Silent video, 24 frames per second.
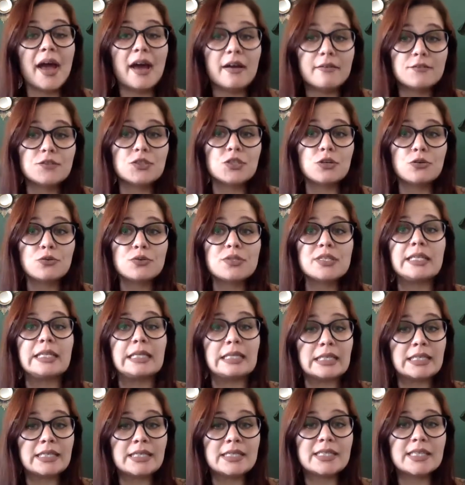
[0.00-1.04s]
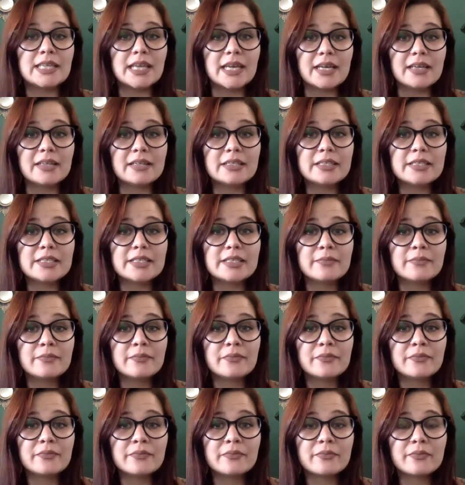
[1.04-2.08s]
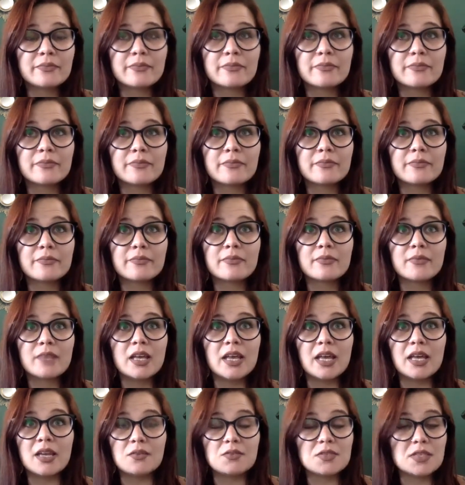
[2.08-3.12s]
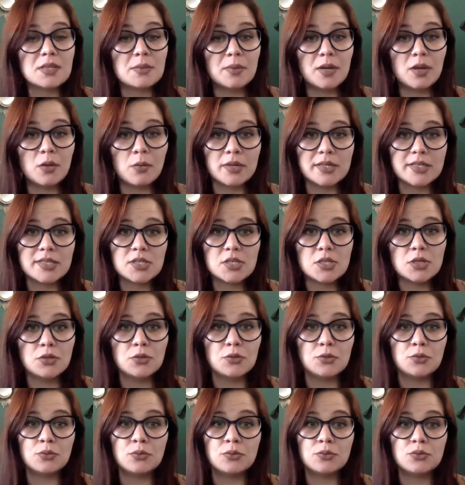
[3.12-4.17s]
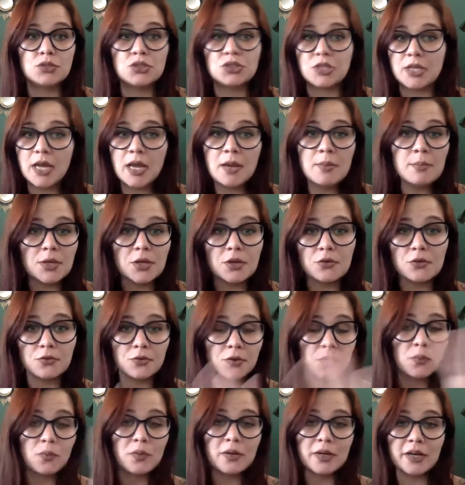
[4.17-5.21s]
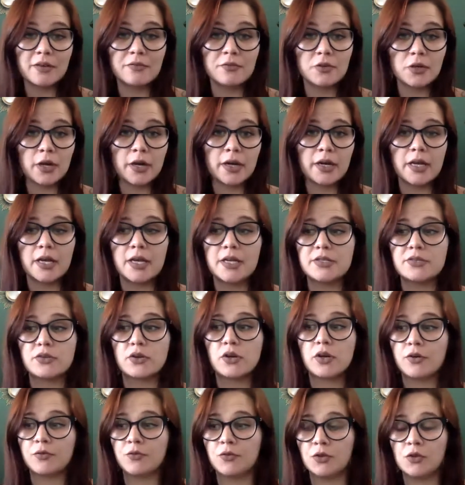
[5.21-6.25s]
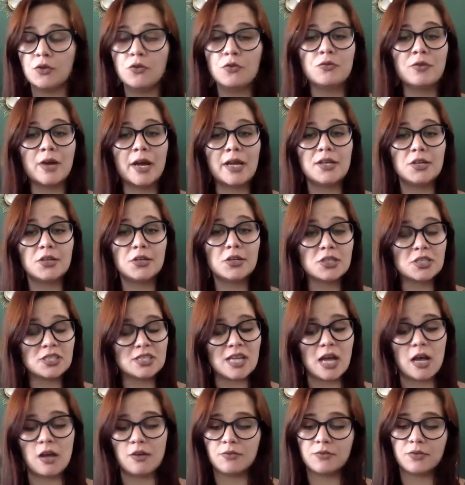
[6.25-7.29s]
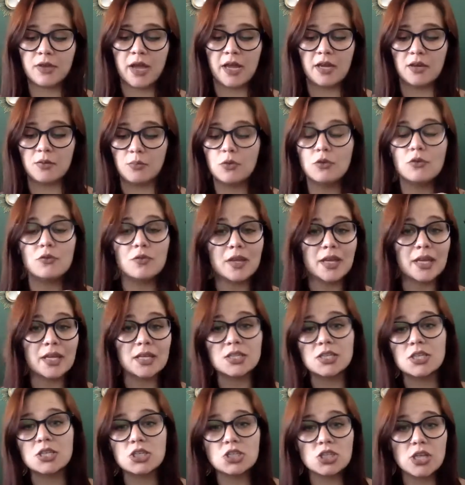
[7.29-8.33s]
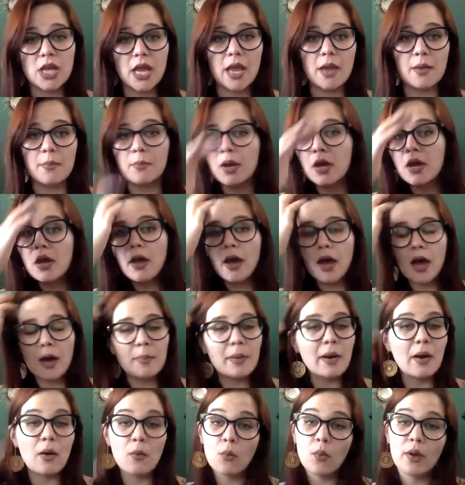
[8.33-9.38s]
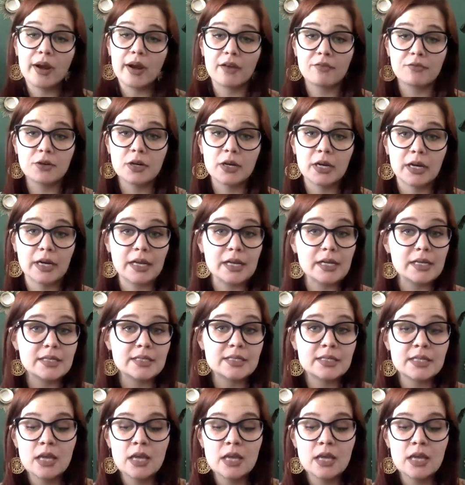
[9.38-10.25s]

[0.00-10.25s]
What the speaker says: chosen these things. And if somebody wants to shame you for whatever it is, or if you find yourself kind of moving into shame about whatever it is,